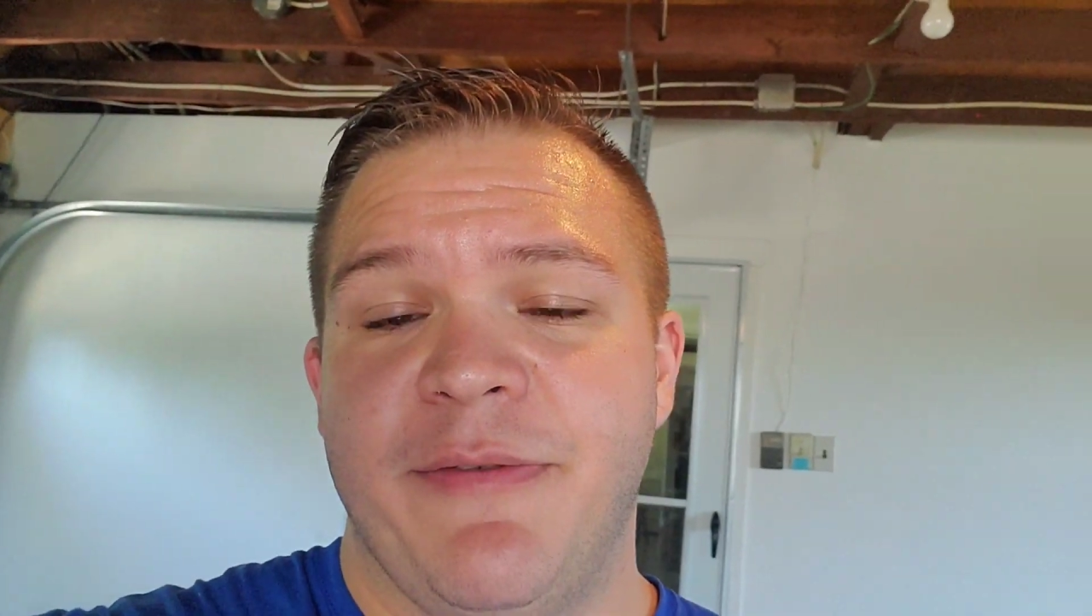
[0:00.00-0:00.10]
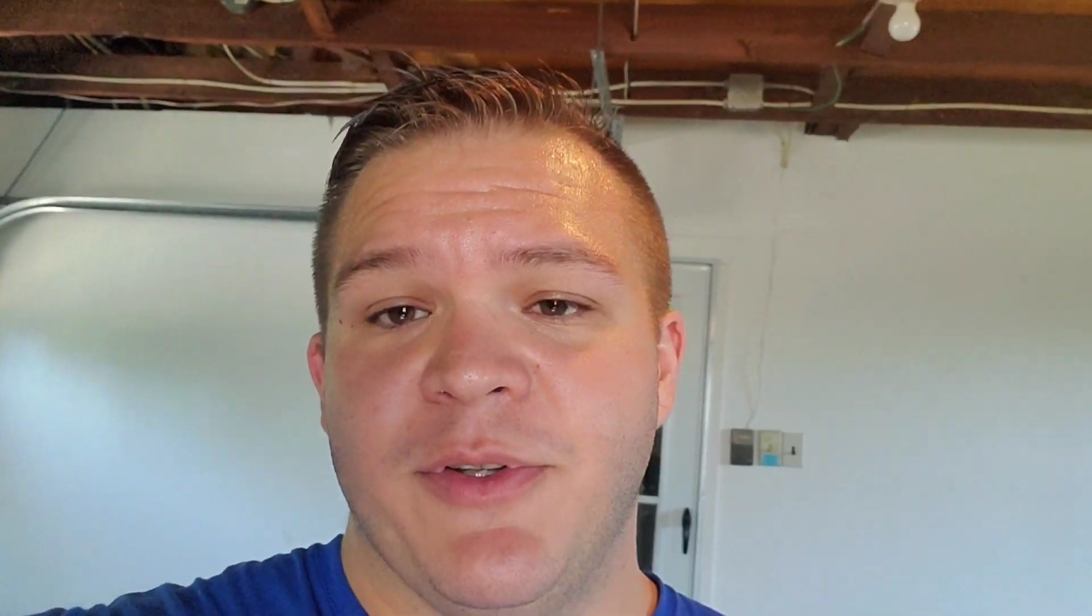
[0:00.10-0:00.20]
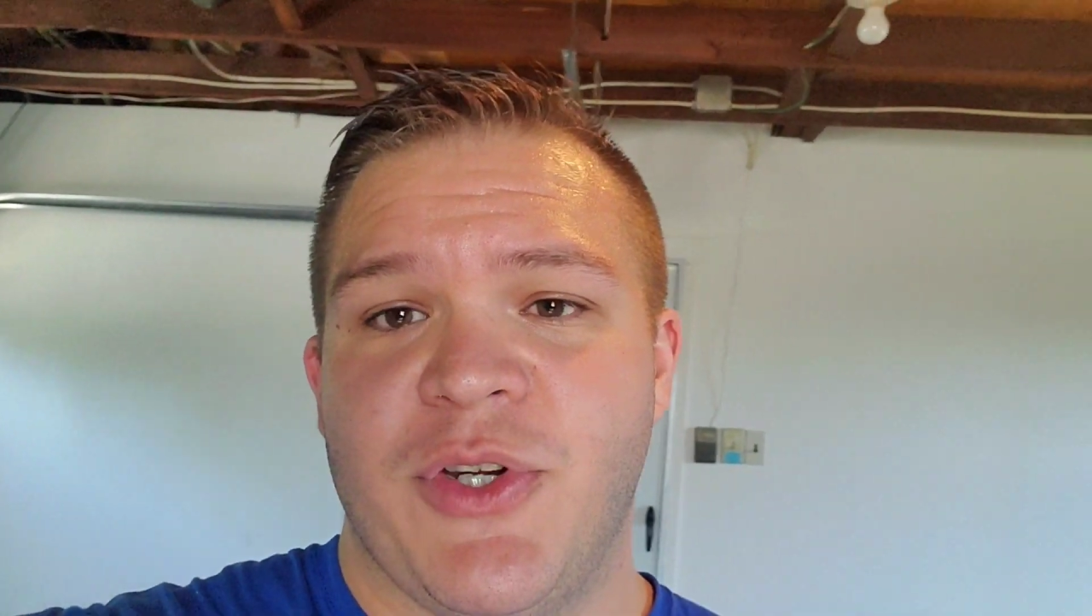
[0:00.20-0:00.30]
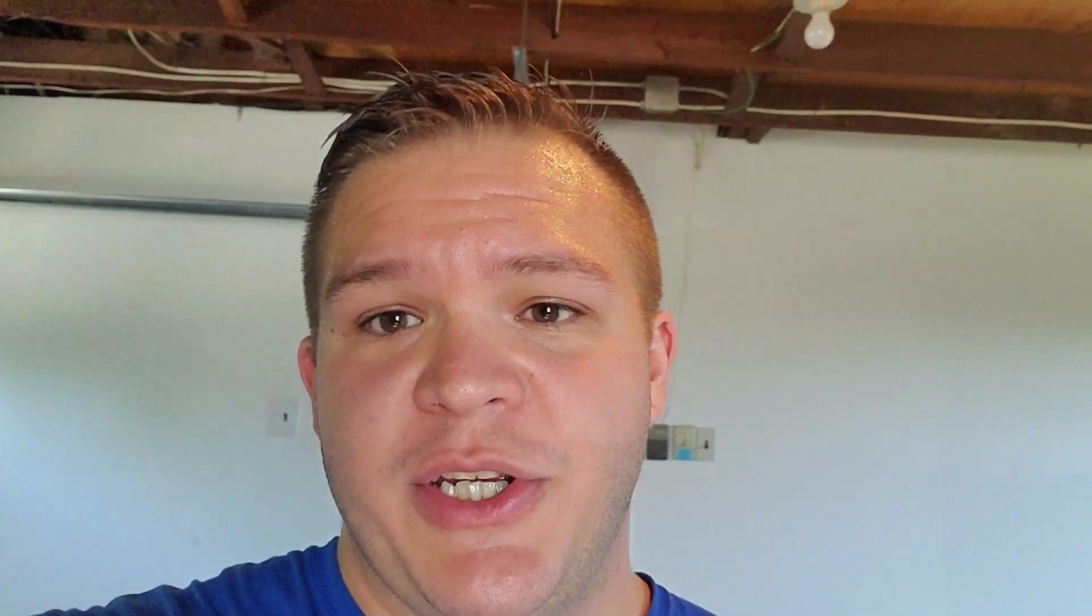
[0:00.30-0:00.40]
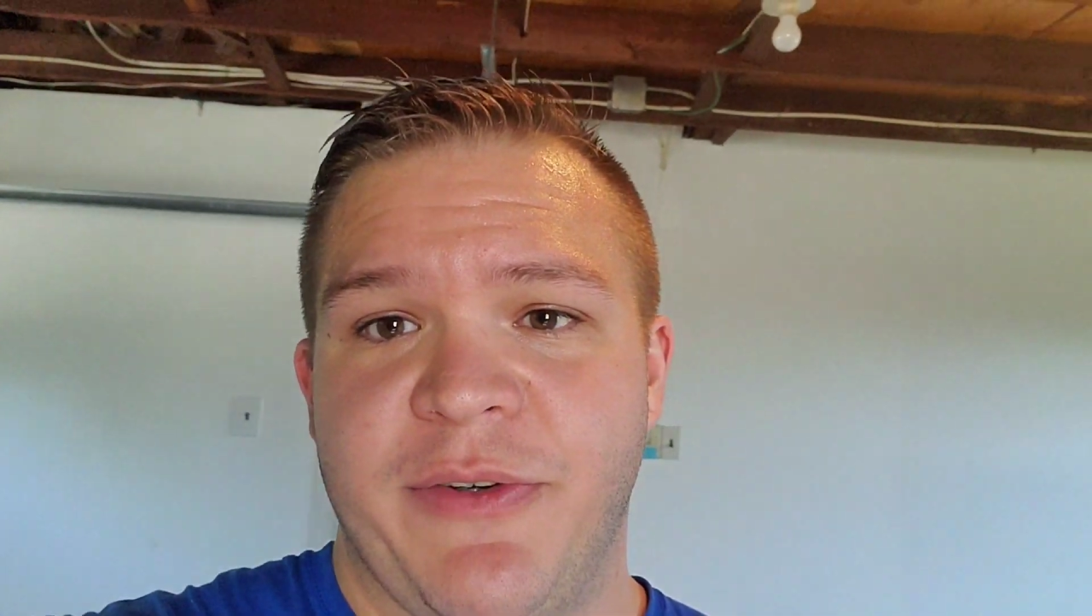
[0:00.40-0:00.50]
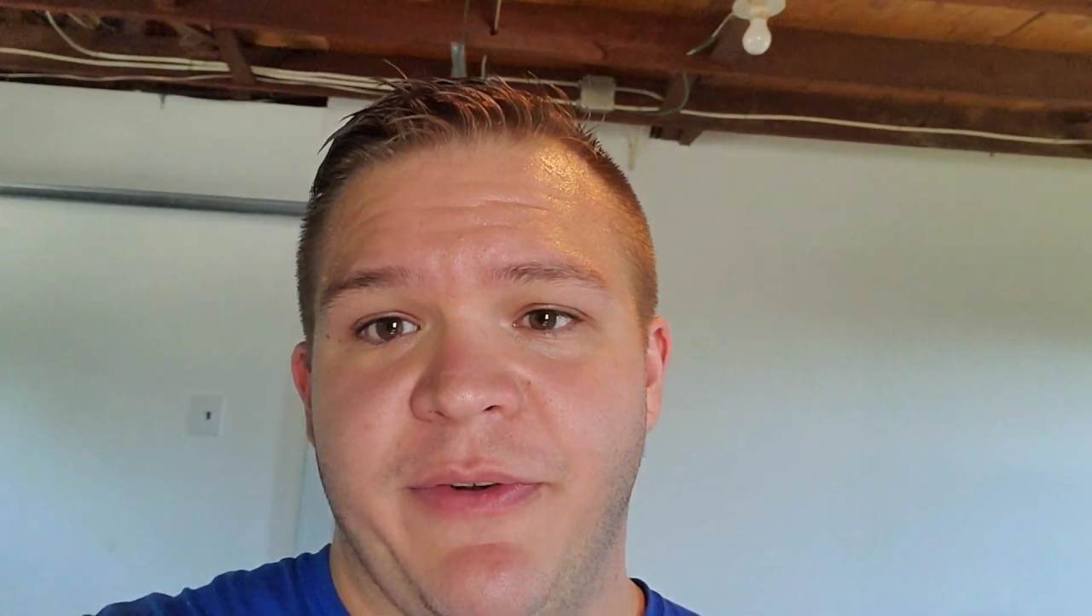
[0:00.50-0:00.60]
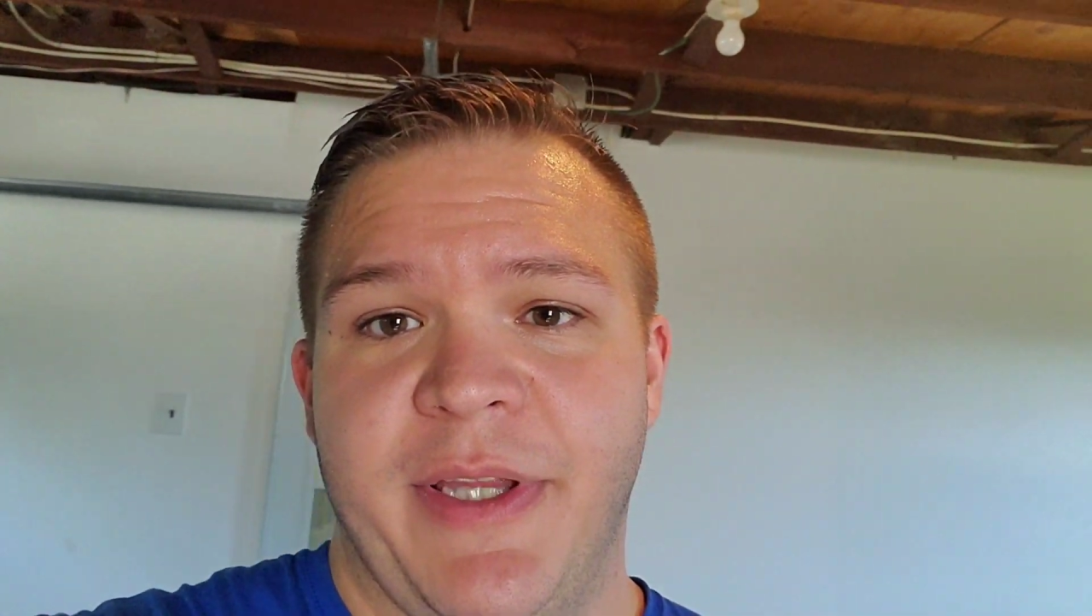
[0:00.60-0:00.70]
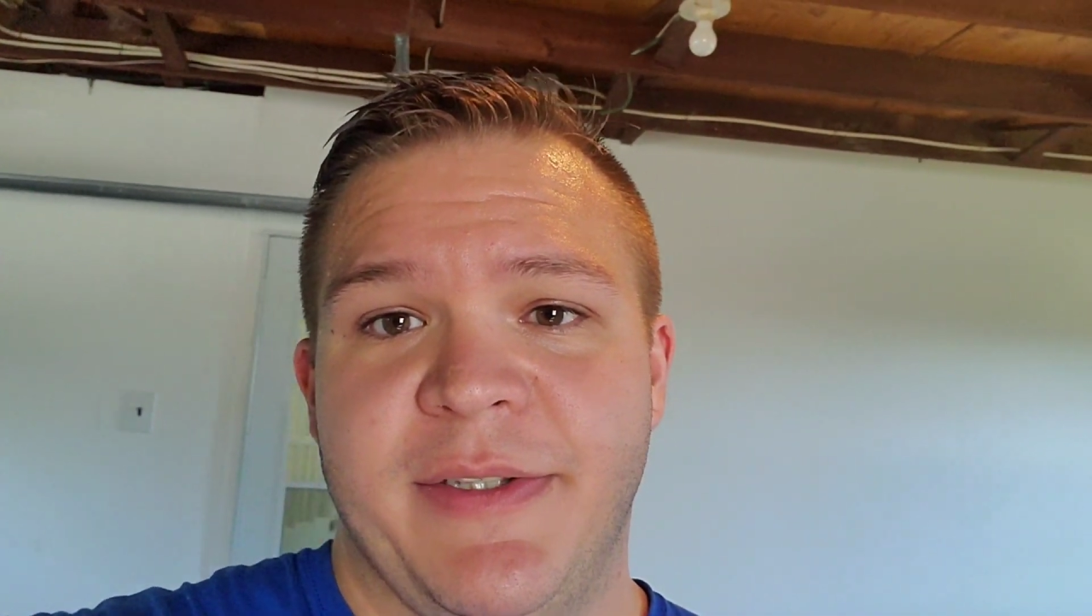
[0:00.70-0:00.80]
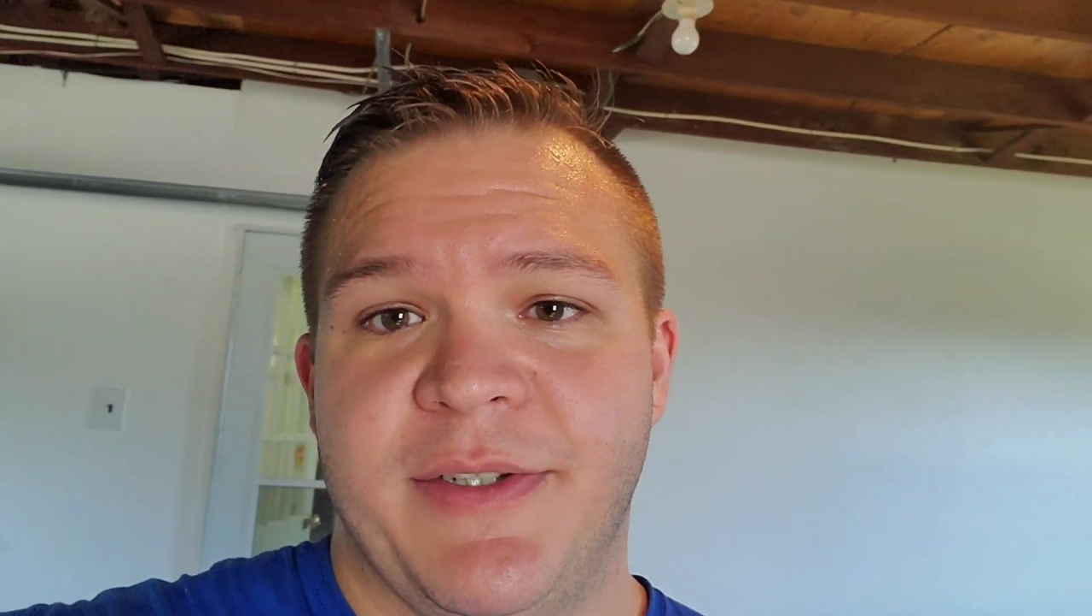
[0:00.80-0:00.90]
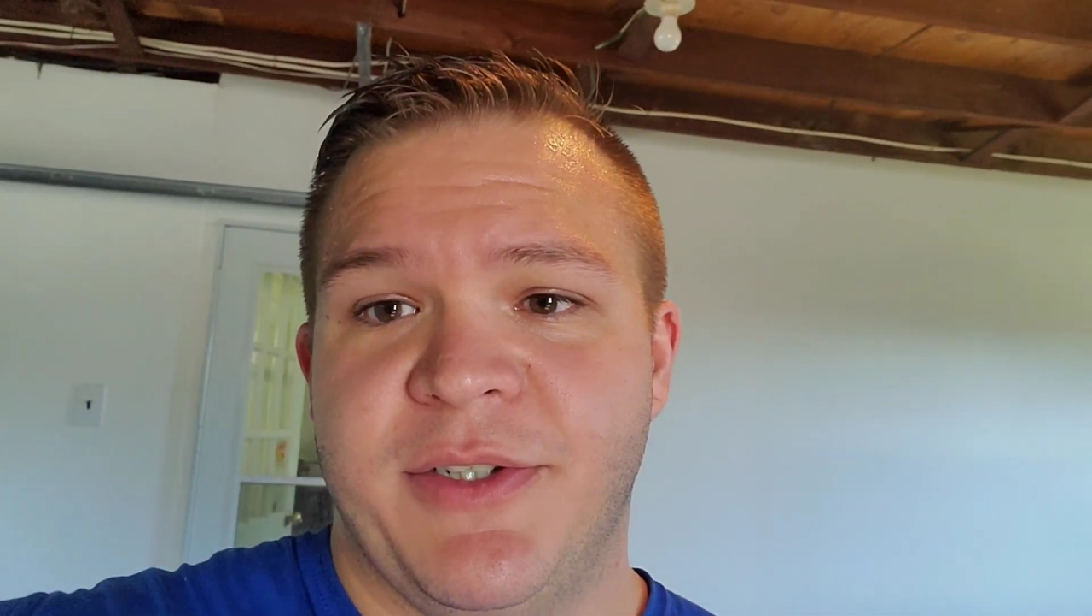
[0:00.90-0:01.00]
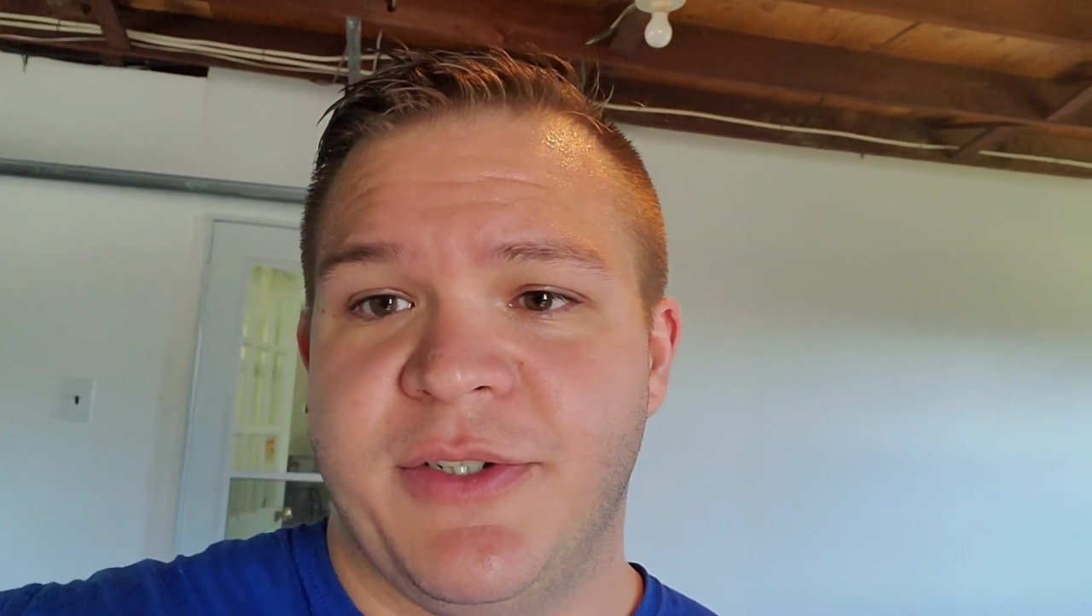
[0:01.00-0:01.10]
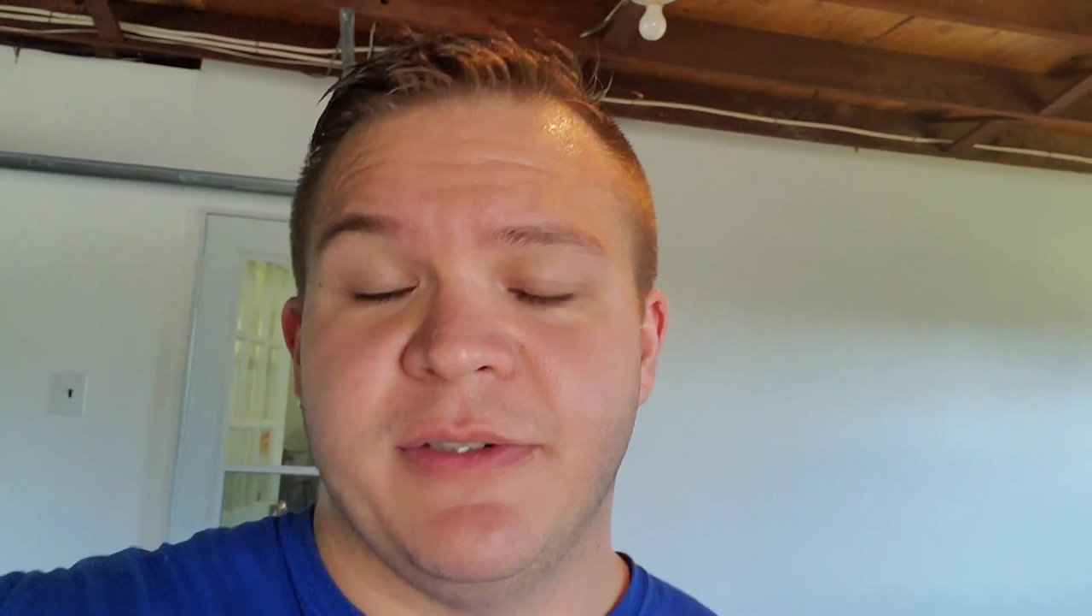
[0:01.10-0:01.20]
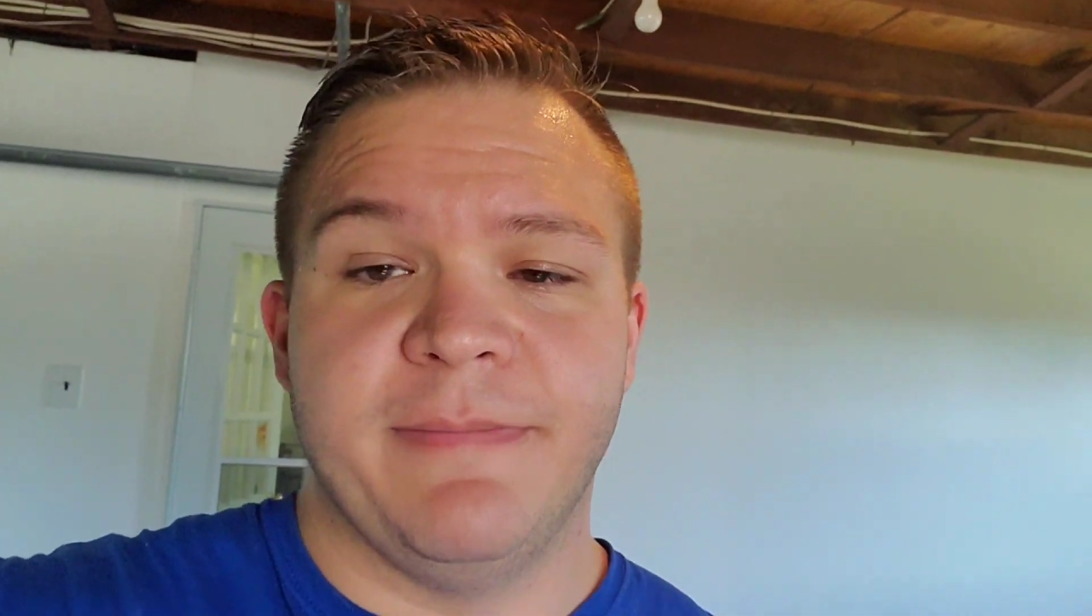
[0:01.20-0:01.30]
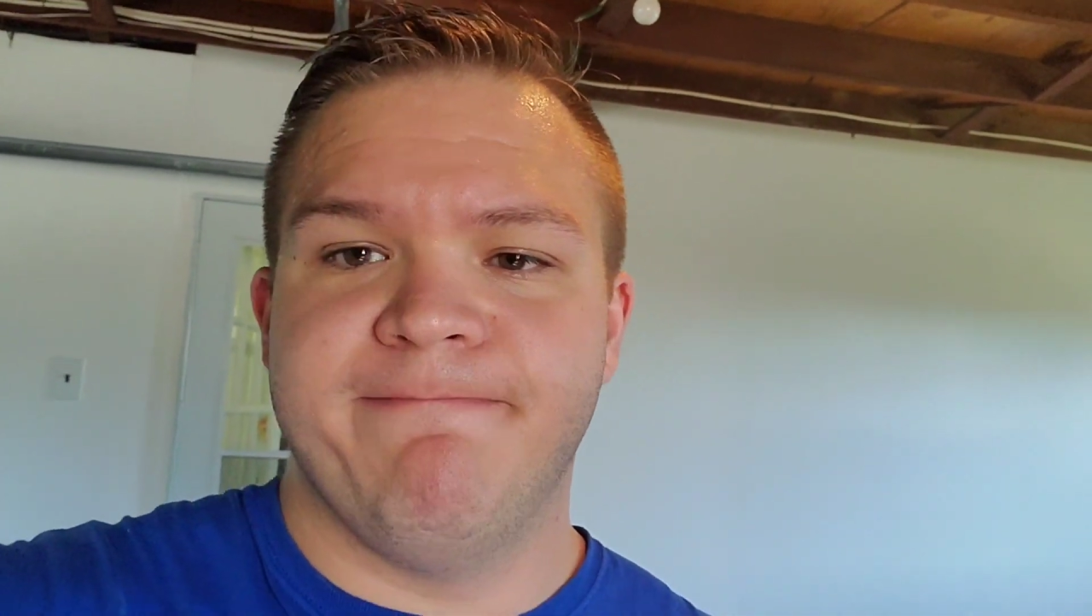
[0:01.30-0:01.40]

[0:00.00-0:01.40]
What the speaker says: filtration for this, is just